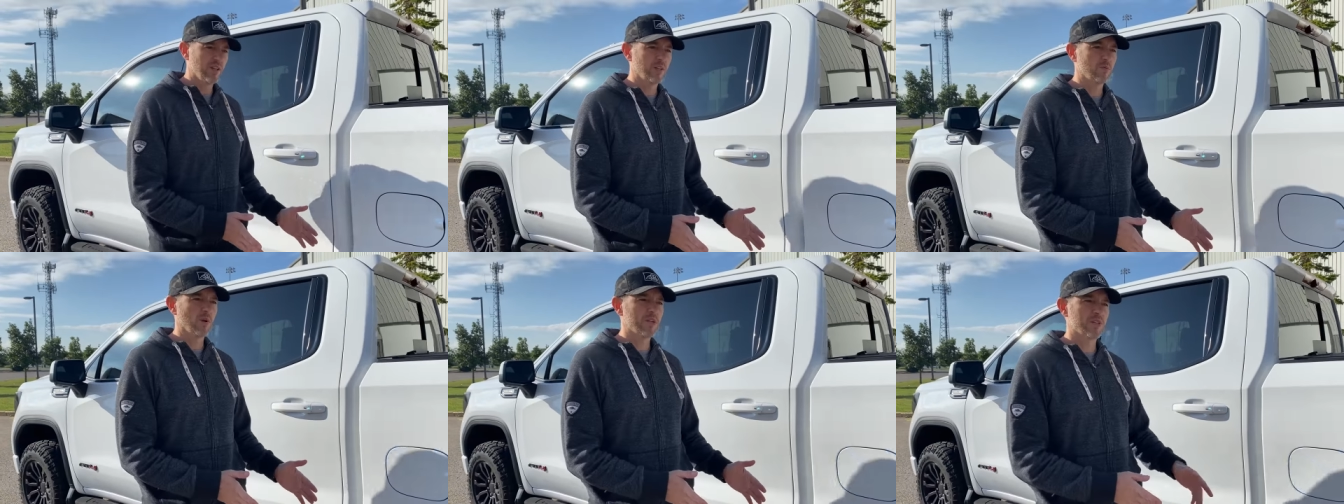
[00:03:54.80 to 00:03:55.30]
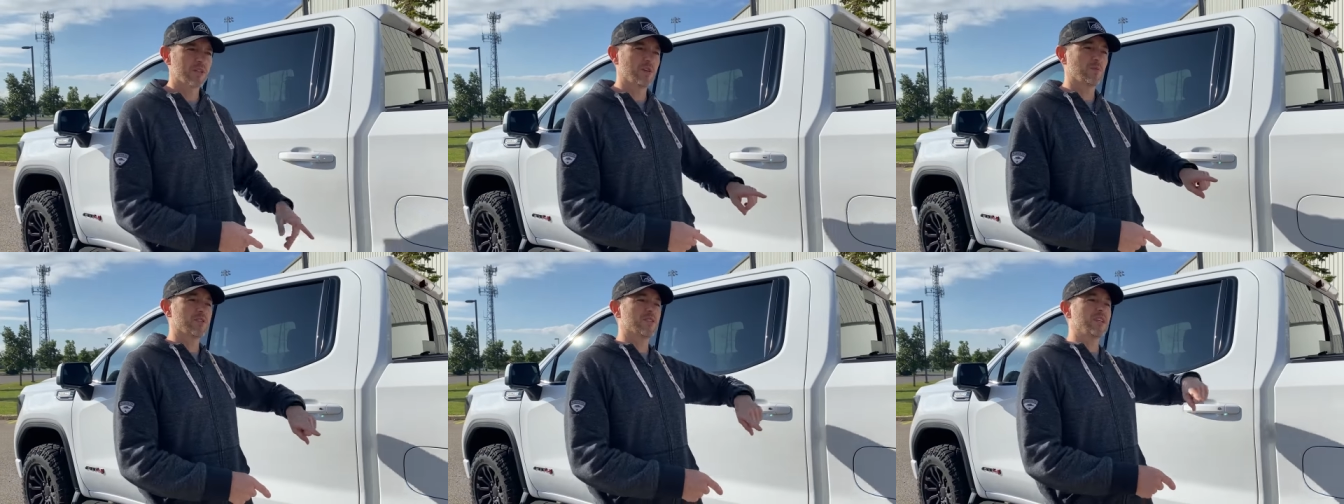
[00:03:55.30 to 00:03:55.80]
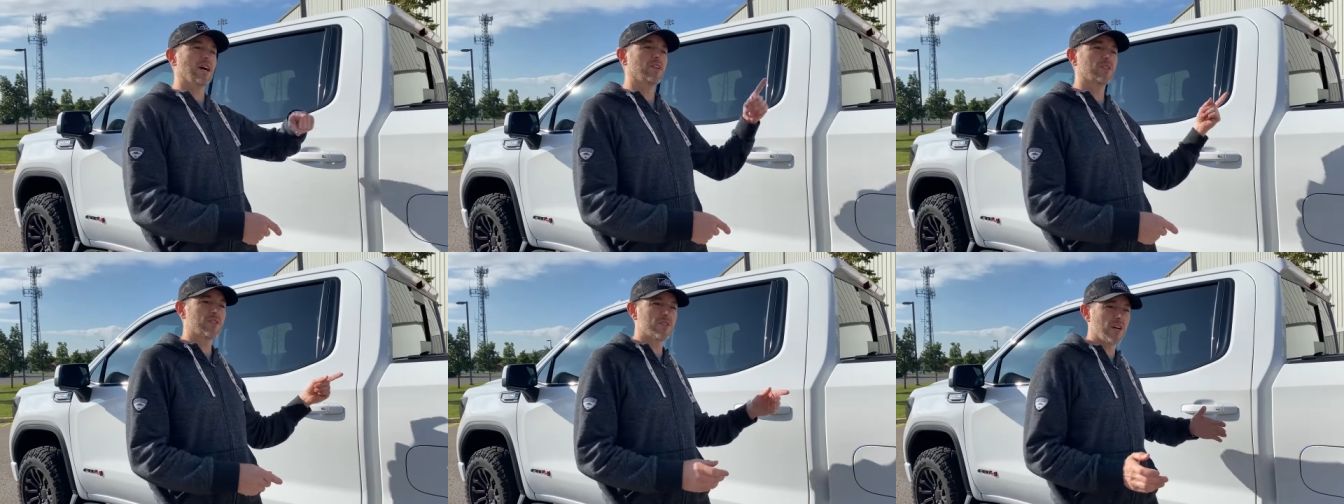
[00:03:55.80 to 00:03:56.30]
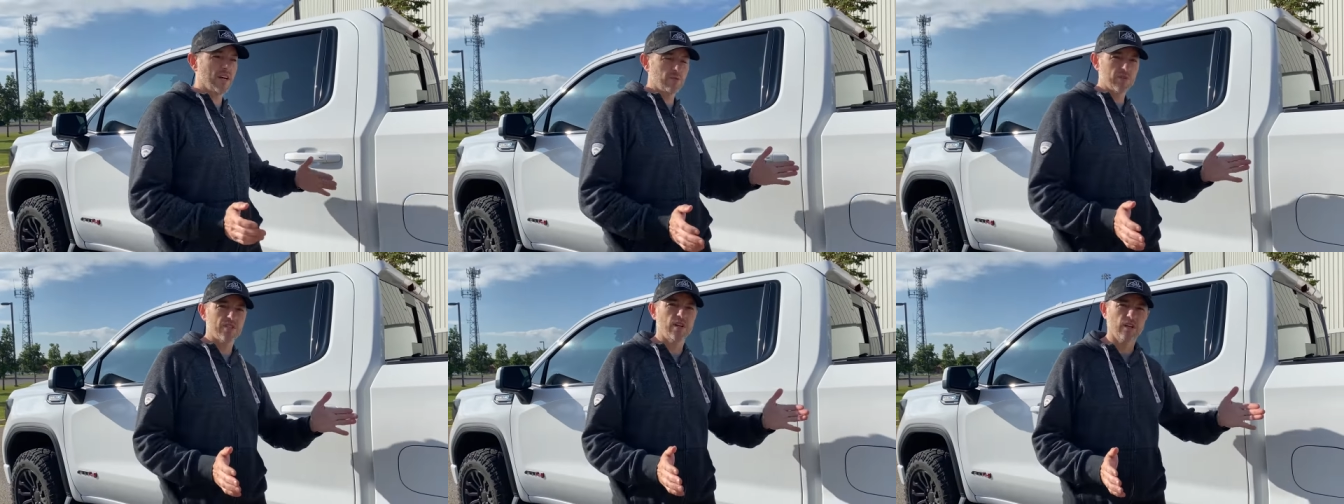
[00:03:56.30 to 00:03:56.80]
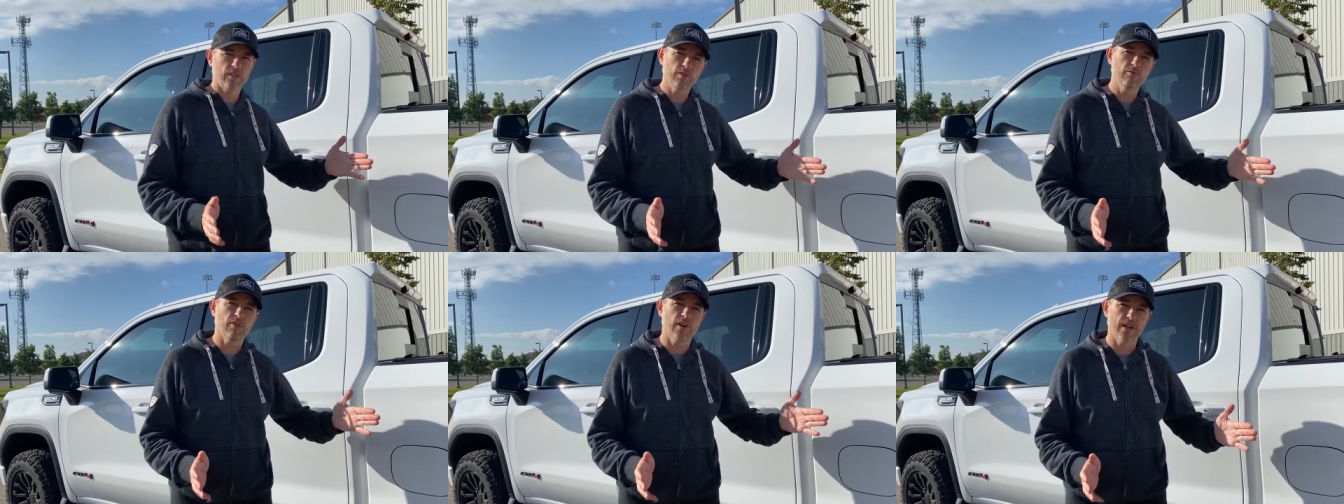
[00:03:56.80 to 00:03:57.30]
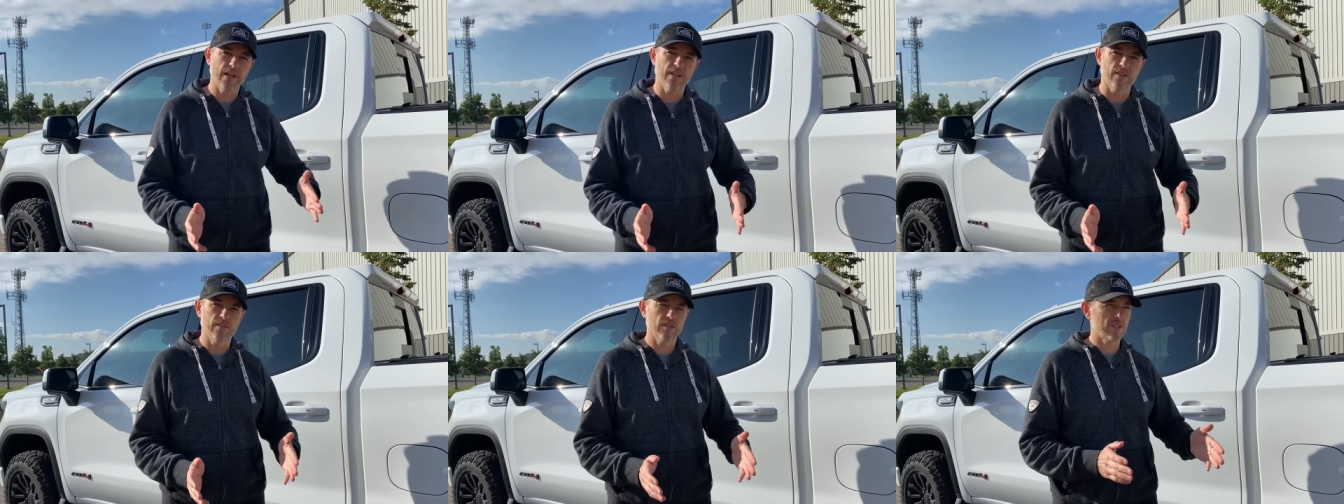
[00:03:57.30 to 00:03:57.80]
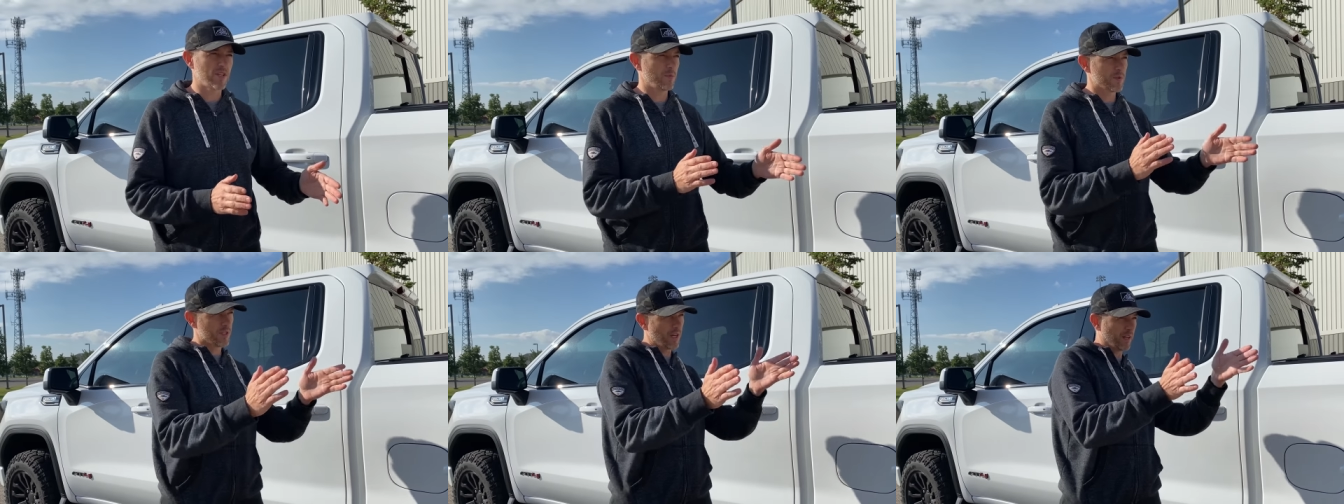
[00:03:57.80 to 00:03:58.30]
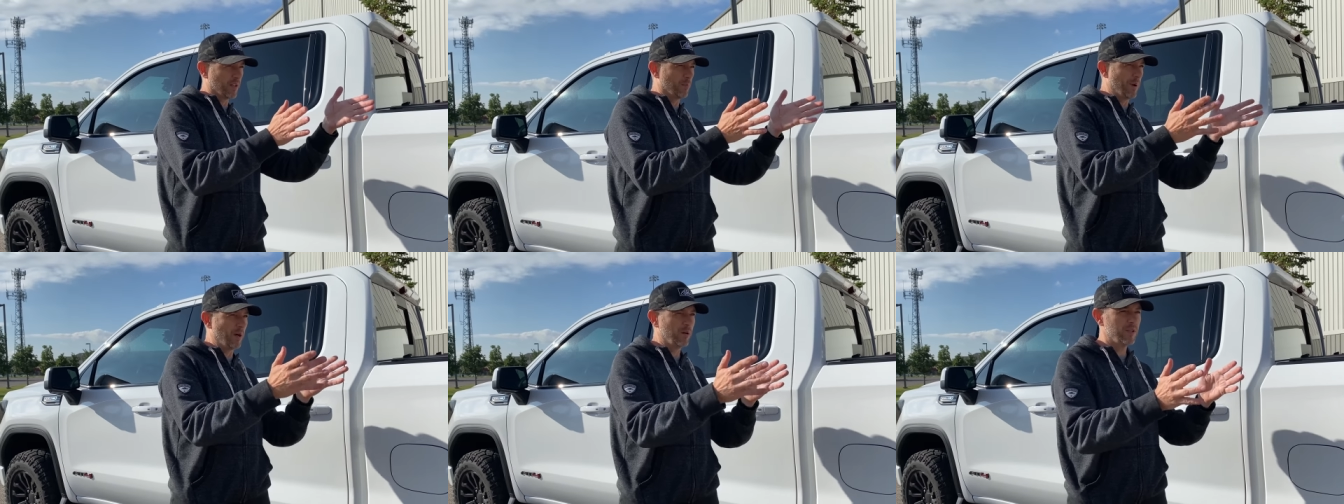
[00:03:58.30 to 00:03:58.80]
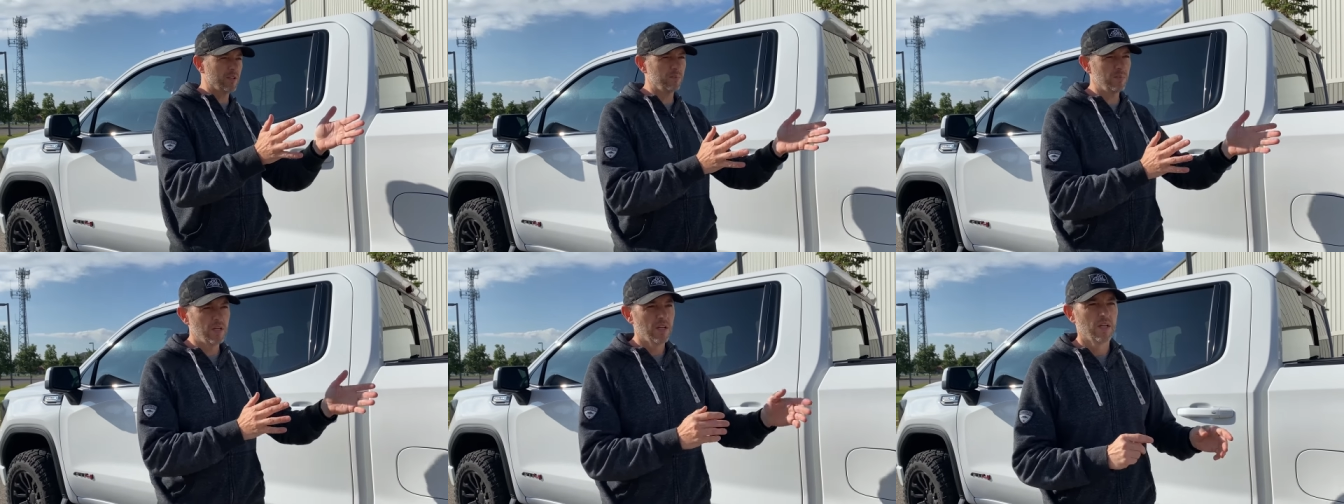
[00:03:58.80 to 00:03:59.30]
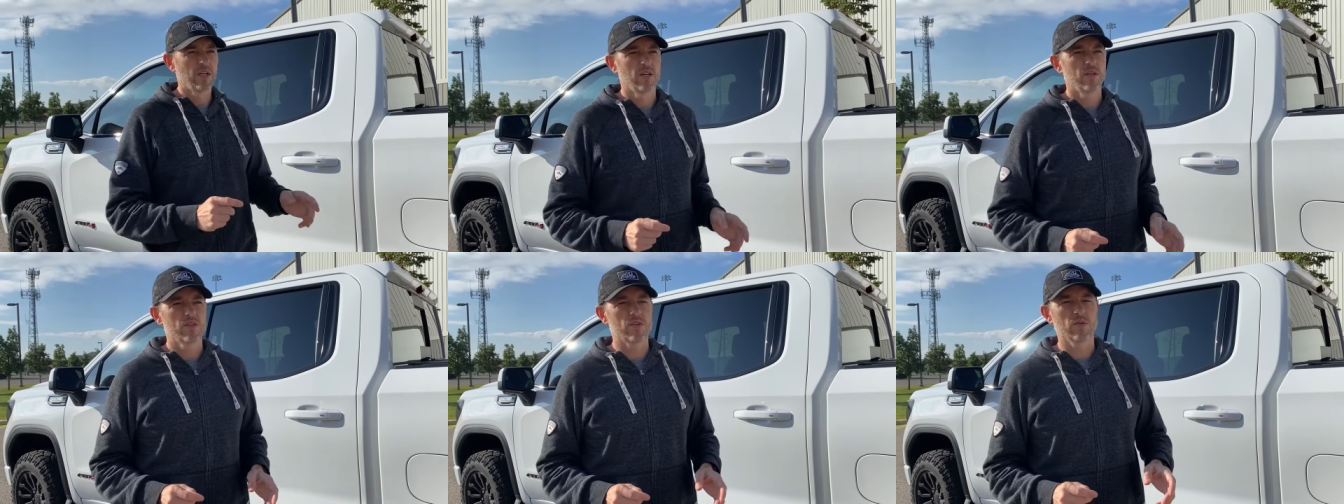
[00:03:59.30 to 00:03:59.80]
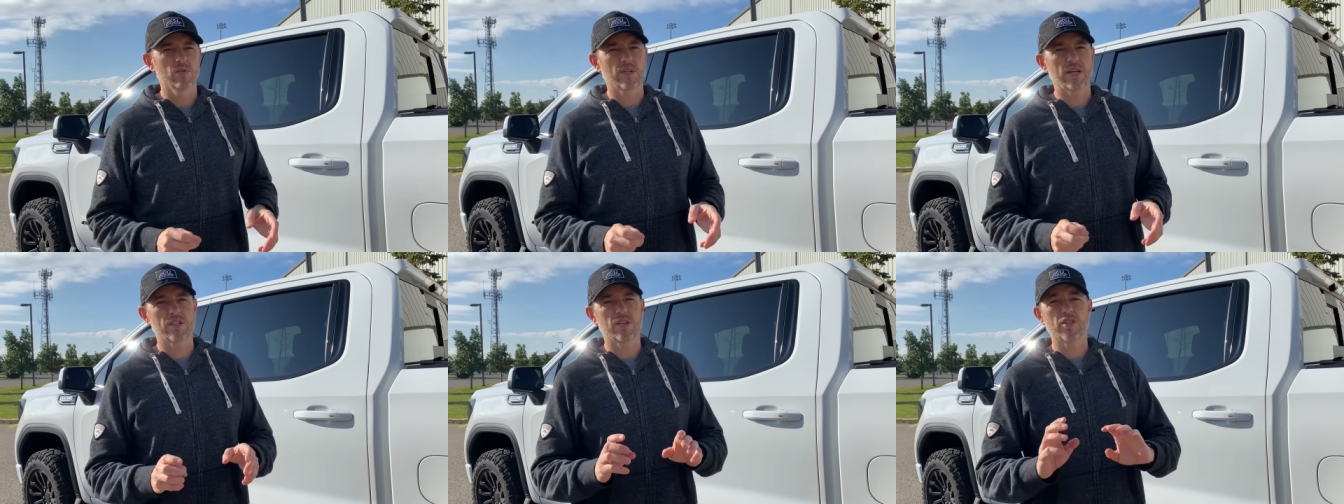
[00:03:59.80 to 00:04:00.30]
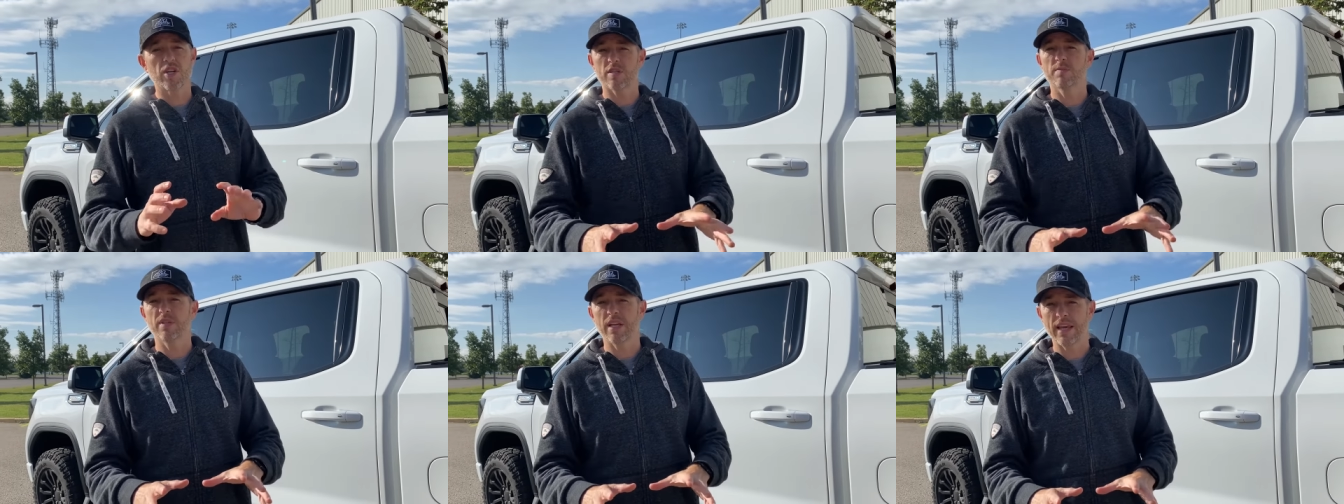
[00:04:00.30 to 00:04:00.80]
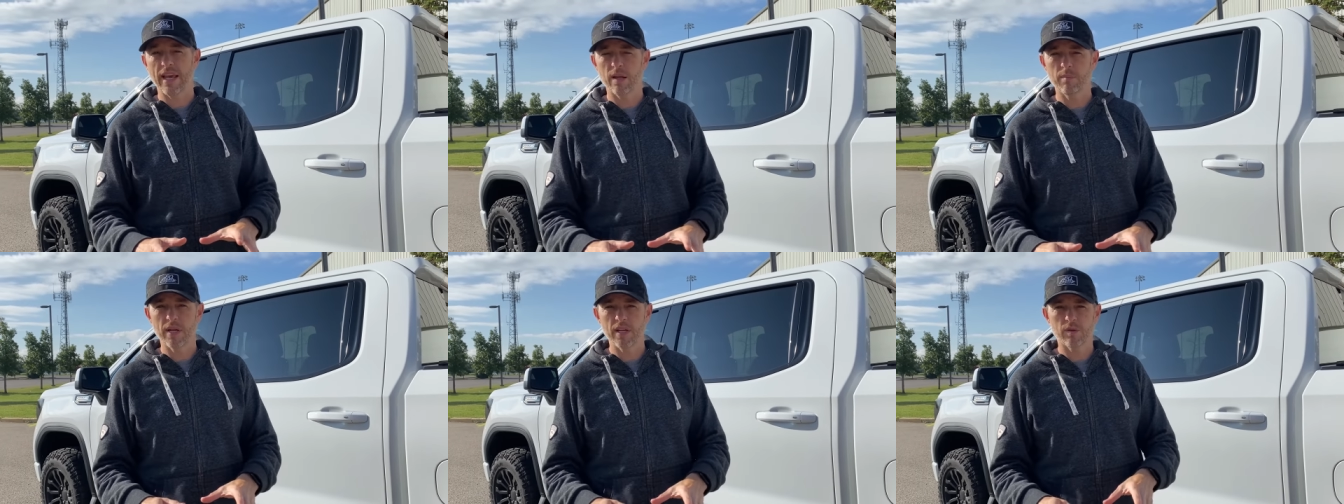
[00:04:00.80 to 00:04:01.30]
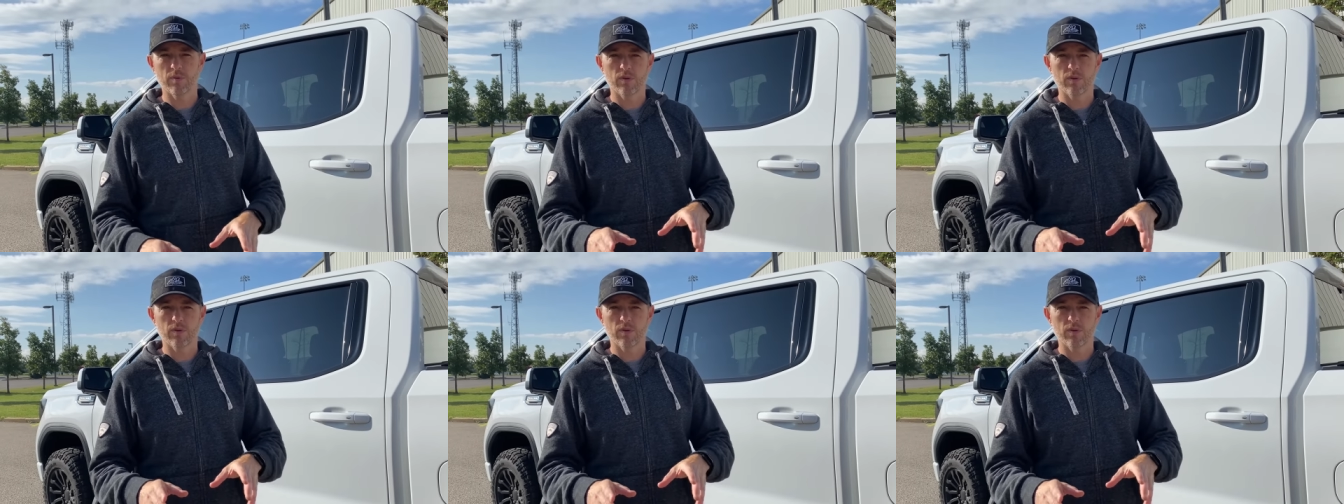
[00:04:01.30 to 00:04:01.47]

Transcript: it wasn't. It was the other side was sunk too far in because I was kind of comparing them. So that's an adjustment they can make,